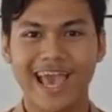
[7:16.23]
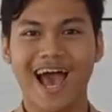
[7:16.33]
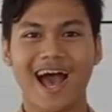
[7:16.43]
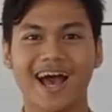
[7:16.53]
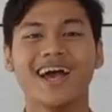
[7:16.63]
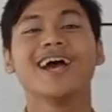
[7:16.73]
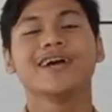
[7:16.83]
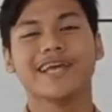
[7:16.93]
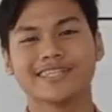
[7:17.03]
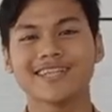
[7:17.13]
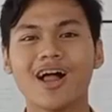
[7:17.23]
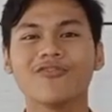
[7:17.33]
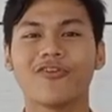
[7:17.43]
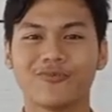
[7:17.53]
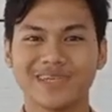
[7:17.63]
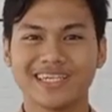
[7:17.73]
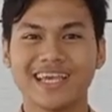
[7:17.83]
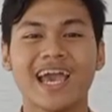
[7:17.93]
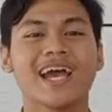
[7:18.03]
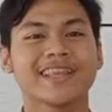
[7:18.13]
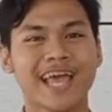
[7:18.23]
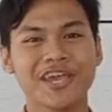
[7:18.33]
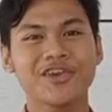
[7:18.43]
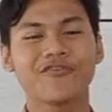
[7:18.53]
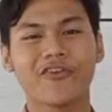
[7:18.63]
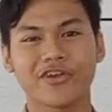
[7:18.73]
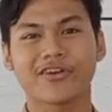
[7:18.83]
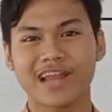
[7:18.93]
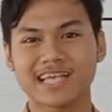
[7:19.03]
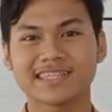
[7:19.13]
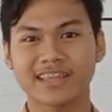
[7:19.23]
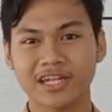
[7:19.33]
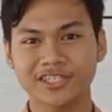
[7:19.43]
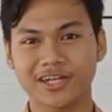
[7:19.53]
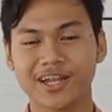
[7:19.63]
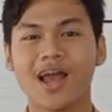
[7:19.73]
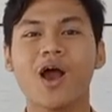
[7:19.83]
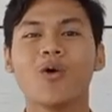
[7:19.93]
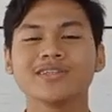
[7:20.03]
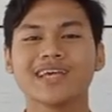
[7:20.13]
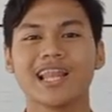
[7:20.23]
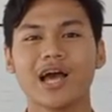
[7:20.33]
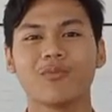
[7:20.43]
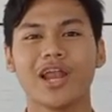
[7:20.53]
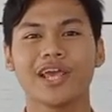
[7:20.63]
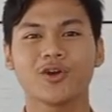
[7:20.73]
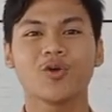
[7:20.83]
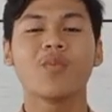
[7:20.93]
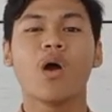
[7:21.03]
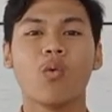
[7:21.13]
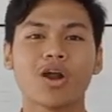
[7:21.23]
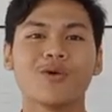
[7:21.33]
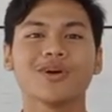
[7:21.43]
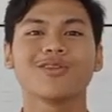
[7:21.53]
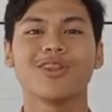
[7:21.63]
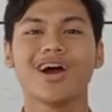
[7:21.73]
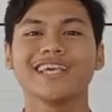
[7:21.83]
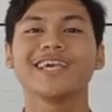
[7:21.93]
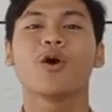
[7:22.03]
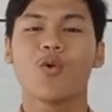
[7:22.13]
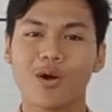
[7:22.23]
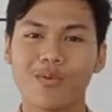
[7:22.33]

Yeah, that's all for me. Thank you for your nice attention. Wassalamualaikum warahmatullahi